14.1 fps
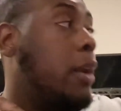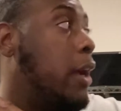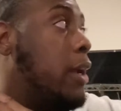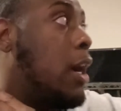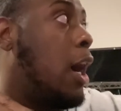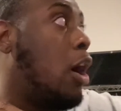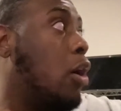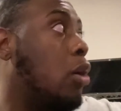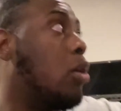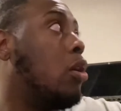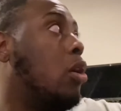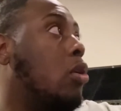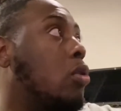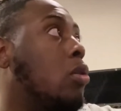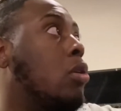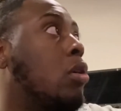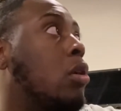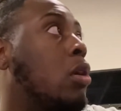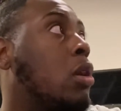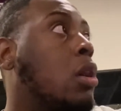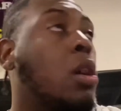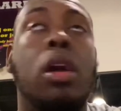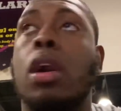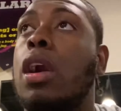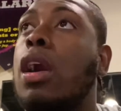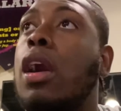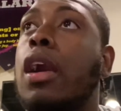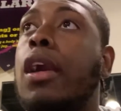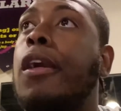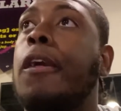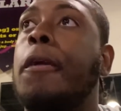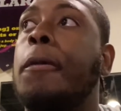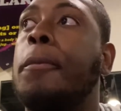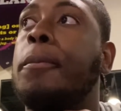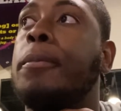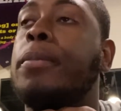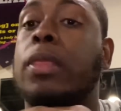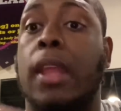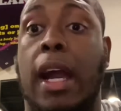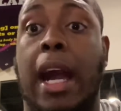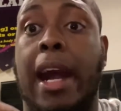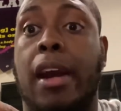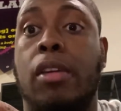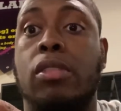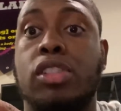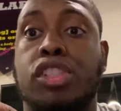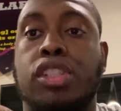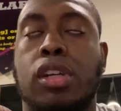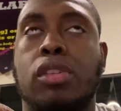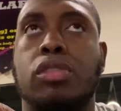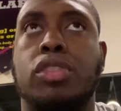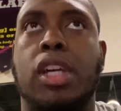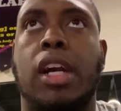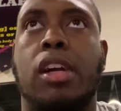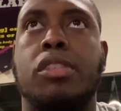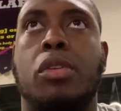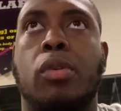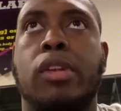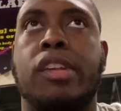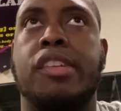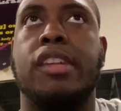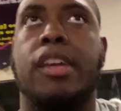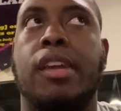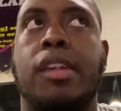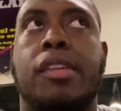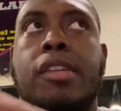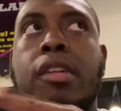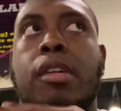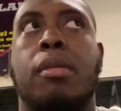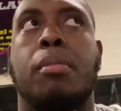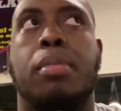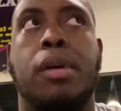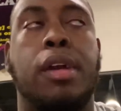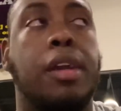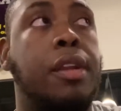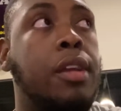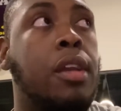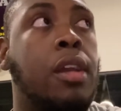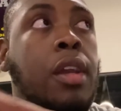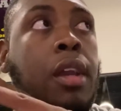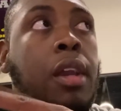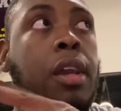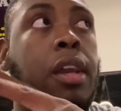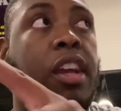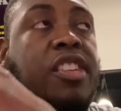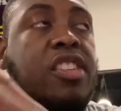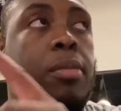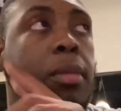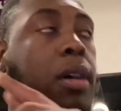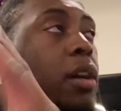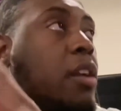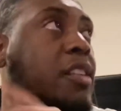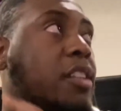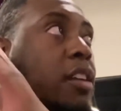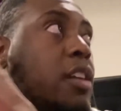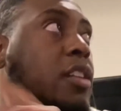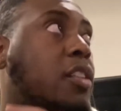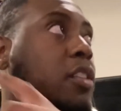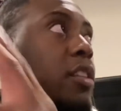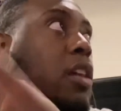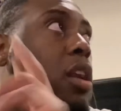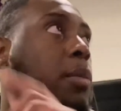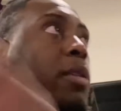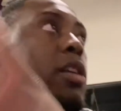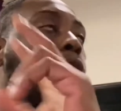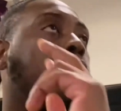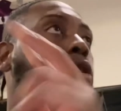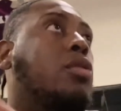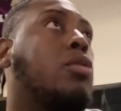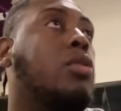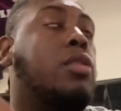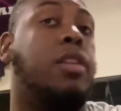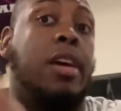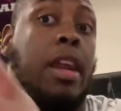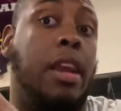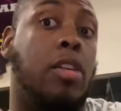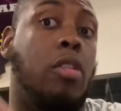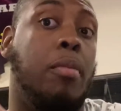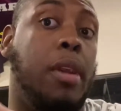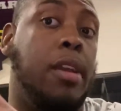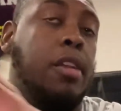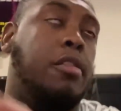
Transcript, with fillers: y'all go. Um, I only showed y'all three sets, but it's some other sets that I'm gonna do that ain't gonna be in this